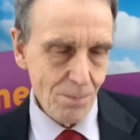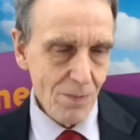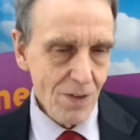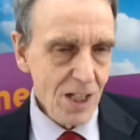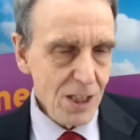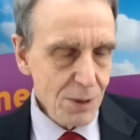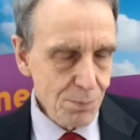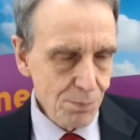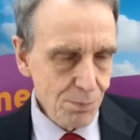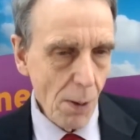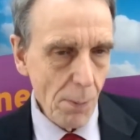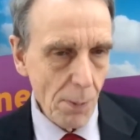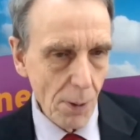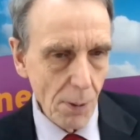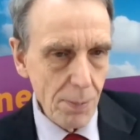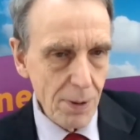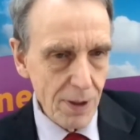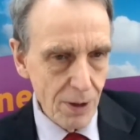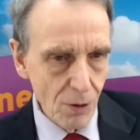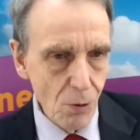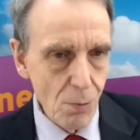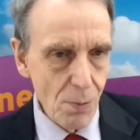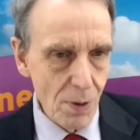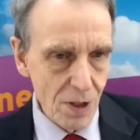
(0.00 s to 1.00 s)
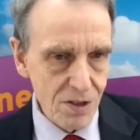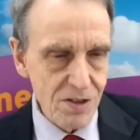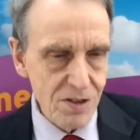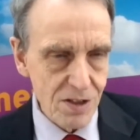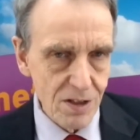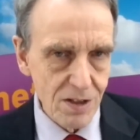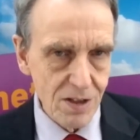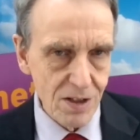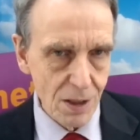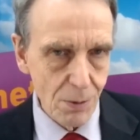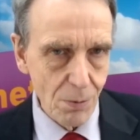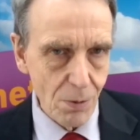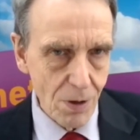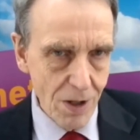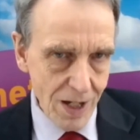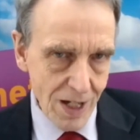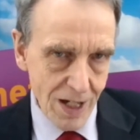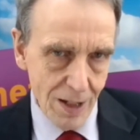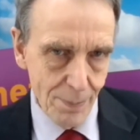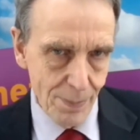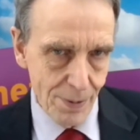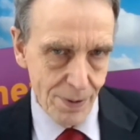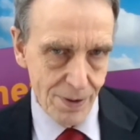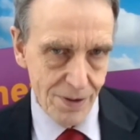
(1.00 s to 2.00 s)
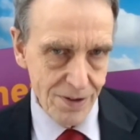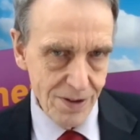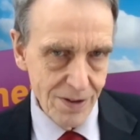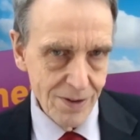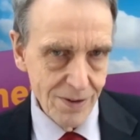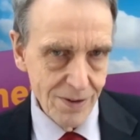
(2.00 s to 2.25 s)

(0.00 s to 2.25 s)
That's probably almost certainly what happened.